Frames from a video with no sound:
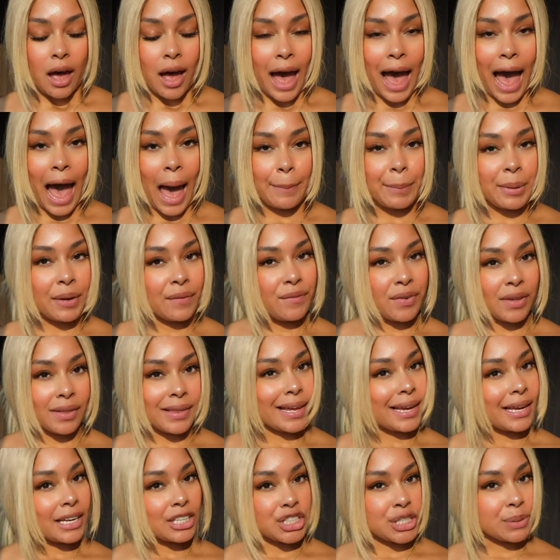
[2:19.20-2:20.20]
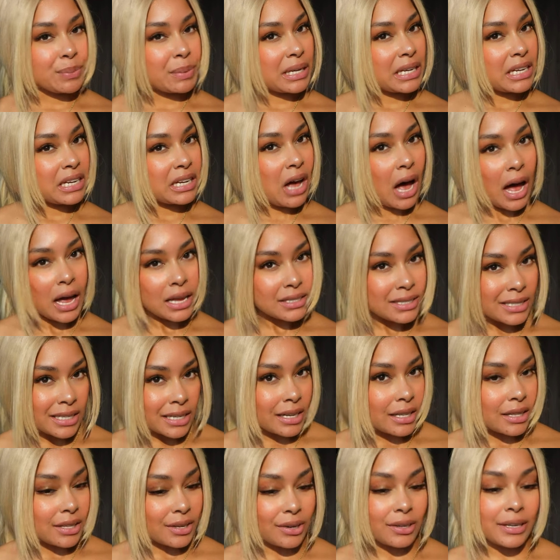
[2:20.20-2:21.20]
I'd be feeling like it should be costing
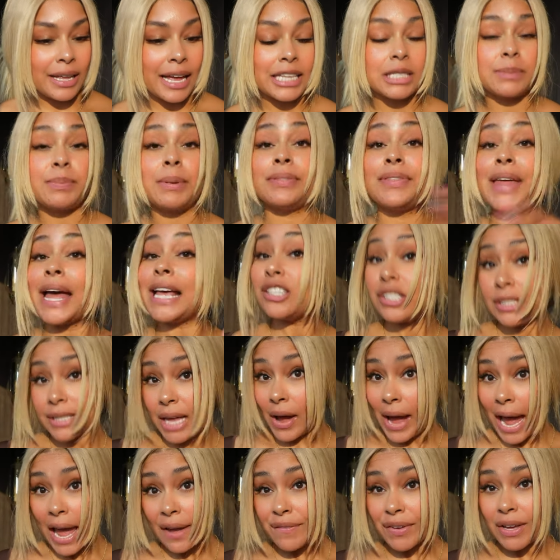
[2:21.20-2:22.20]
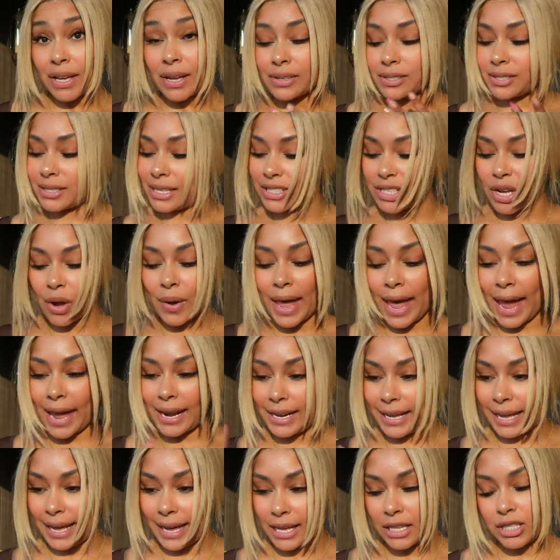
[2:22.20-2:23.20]
a little less, but that's how I feel. So let's go ahead
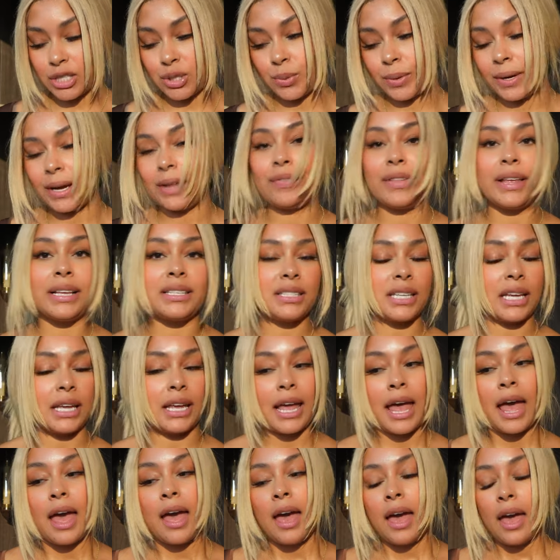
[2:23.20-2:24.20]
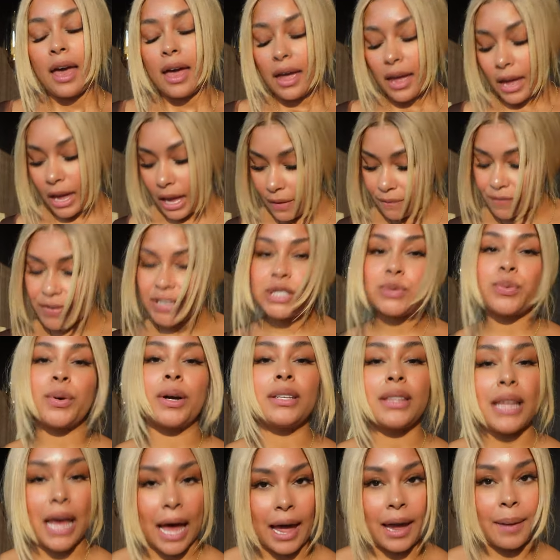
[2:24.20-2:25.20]
and get into it and let's see if it's
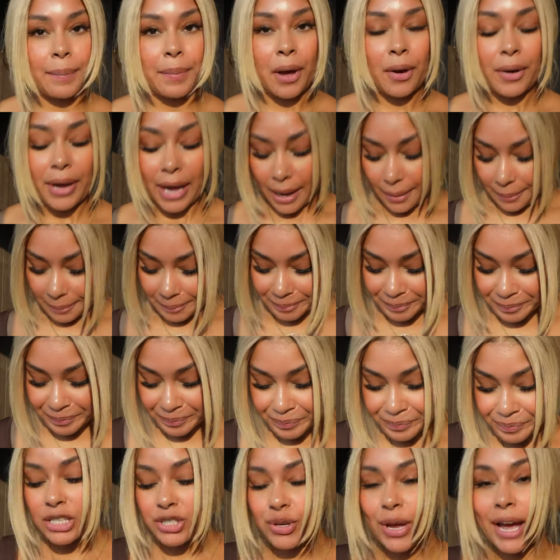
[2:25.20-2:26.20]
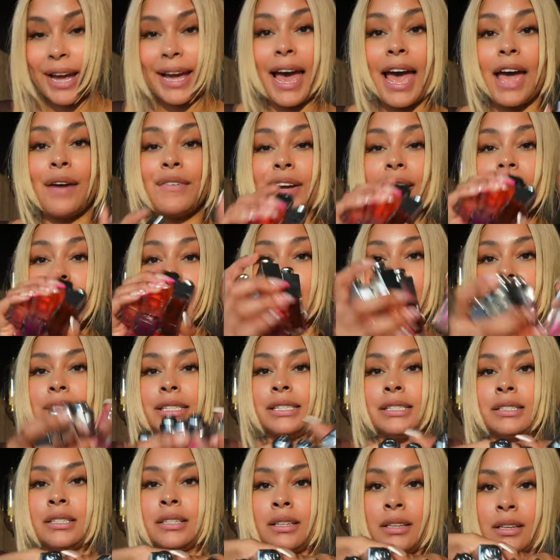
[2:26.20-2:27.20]
worth the hype, okay? So I got every color,
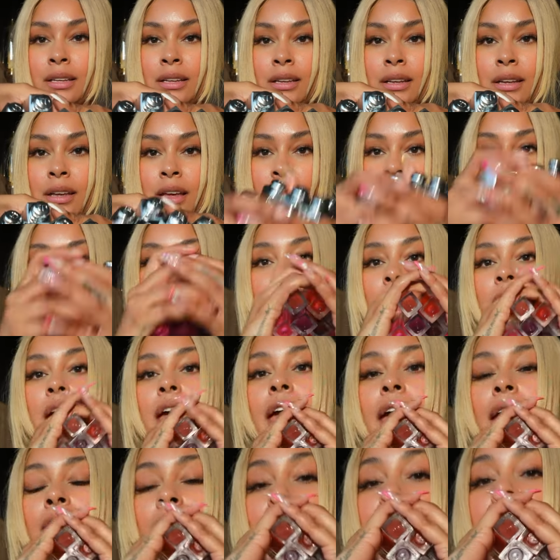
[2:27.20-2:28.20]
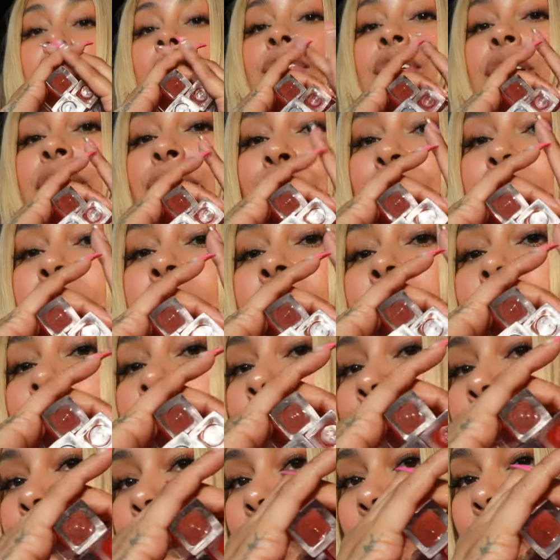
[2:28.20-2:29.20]
every freaking
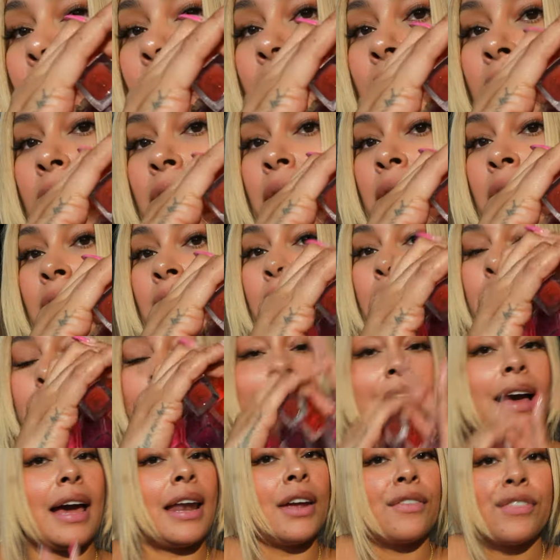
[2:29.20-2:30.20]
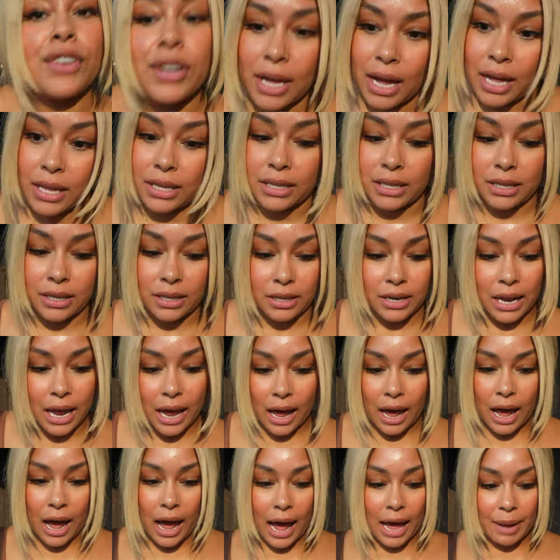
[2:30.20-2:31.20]
color, y'all. Got every color.
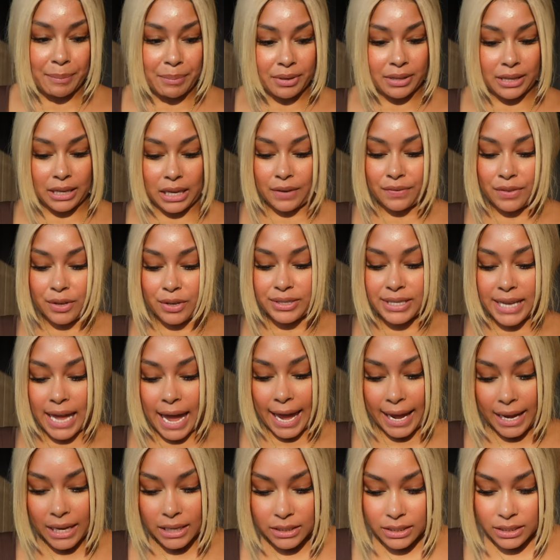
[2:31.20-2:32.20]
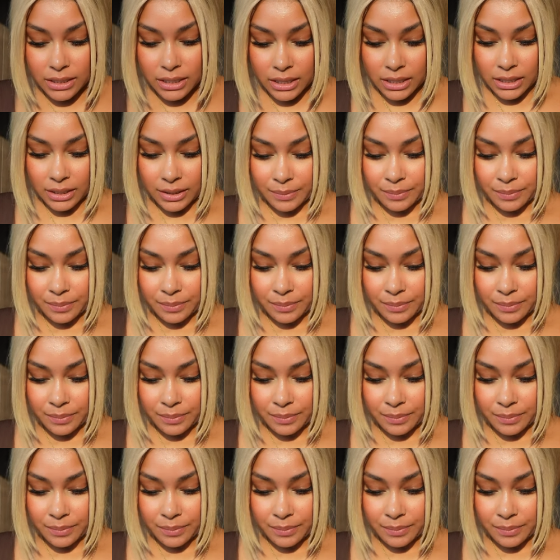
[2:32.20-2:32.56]
I believe there's eight.